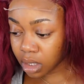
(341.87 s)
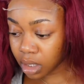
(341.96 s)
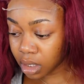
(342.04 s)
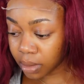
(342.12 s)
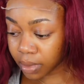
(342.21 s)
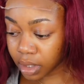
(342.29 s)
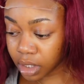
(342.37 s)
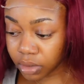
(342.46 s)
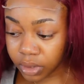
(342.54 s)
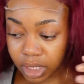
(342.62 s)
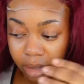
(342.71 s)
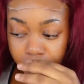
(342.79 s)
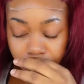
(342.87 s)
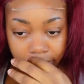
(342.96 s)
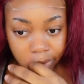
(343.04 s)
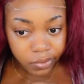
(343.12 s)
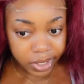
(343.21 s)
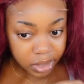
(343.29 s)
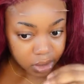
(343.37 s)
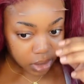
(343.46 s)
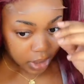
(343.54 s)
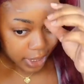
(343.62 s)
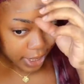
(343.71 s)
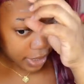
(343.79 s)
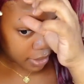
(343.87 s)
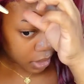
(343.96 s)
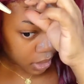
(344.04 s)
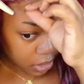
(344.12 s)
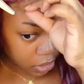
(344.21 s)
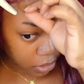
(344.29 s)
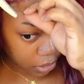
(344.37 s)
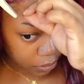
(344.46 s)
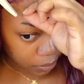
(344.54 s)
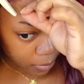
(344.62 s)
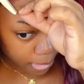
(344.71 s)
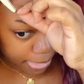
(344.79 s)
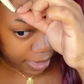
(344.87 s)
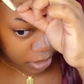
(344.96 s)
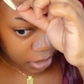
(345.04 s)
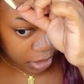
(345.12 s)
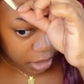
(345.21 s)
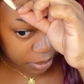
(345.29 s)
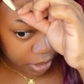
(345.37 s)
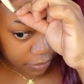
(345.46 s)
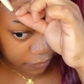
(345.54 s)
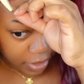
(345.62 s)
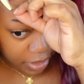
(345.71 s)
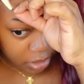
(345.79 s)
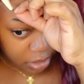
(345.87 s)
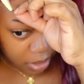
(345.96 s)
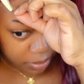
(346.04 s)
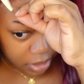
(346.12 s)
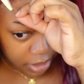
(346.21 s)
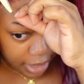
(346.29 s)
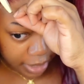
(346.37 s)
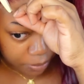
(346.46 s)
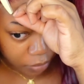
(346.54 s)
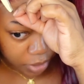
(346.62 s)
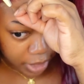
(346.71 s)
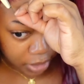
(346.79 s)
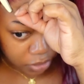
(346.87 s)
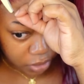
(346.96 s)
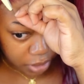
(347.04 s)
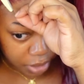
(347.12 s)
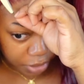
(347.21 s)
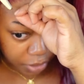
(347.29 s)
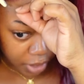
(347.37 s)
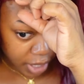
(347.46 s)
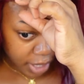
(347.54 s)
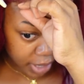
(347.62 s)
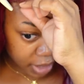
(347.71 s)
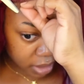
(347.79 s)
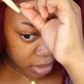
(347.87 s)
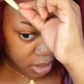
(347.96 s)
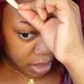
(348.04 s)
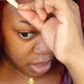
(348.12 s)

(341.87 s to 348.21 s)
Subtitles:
and I'm going to use a brow razor to cut it, because, you know, that just helps it lay more naturally on your head.